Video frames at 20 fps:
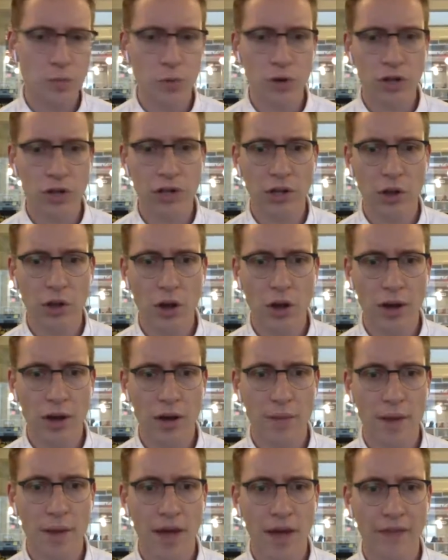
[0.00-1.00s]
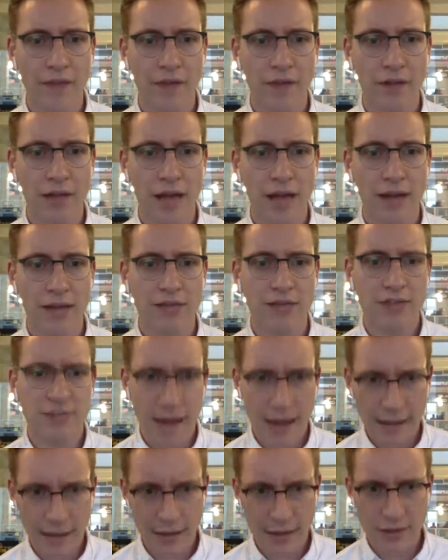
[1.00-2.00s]
a lot about the like
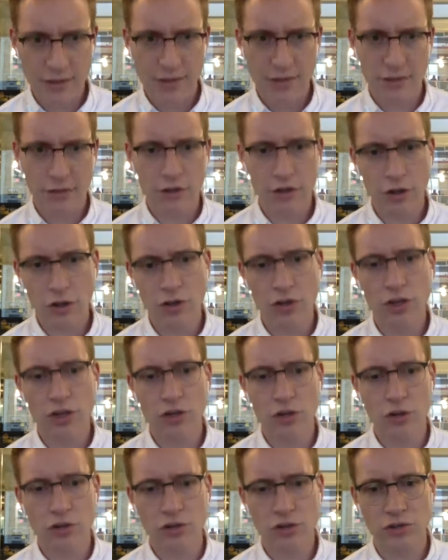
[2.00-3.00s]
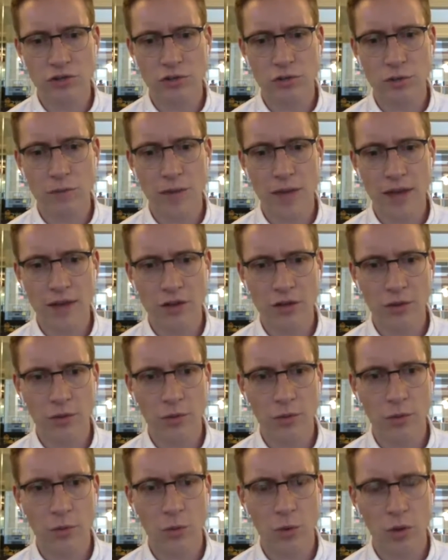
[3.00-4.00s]
stakes, you introduced who Amanda
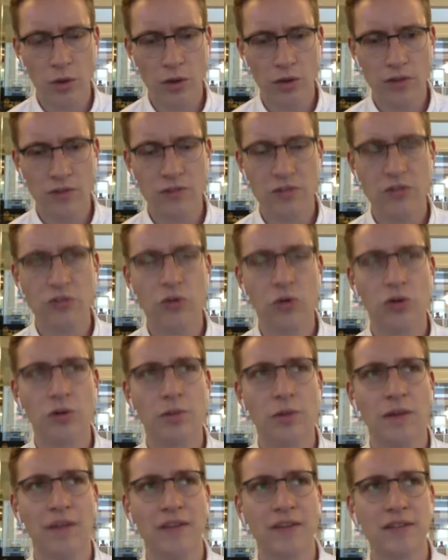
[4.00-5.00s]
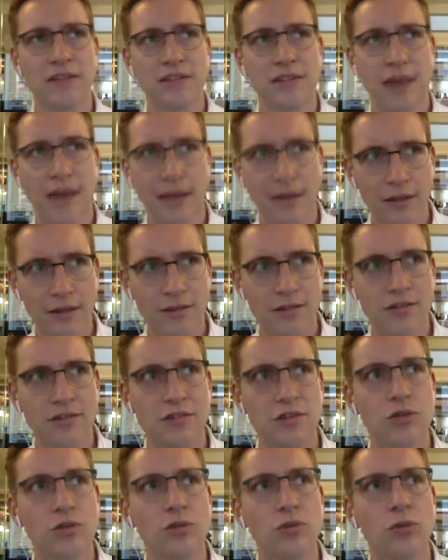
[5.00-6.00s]
was, you talked about the stakes,
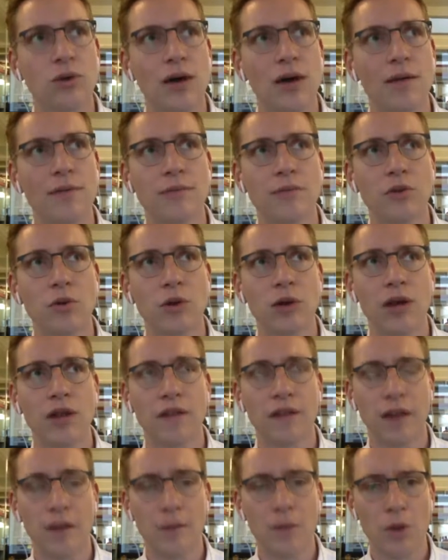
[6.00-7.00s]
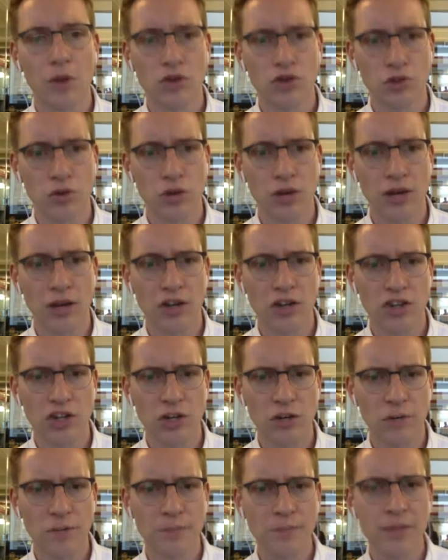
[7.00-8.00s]
you created that emotional
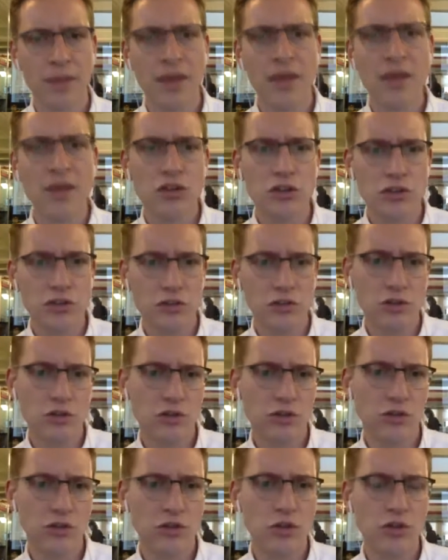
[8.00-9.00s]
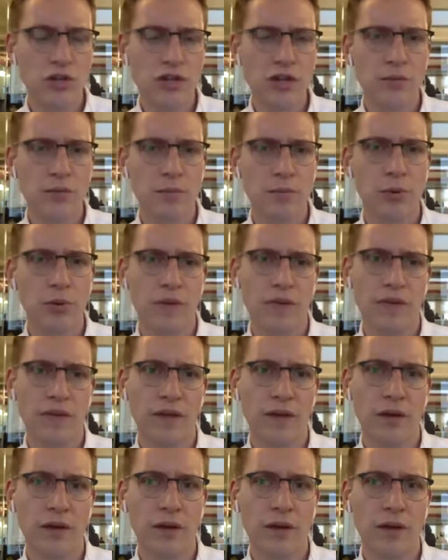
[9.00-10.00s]
connection. You didn't put
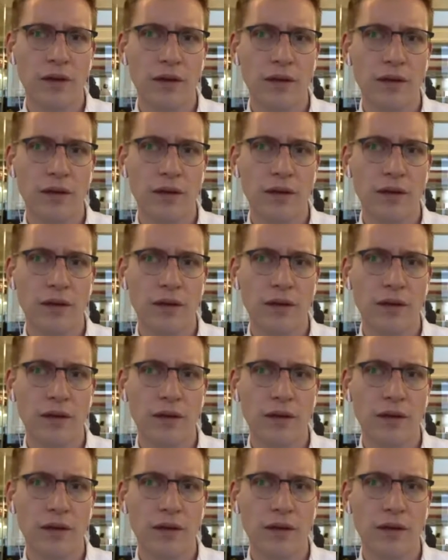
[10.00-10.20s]
the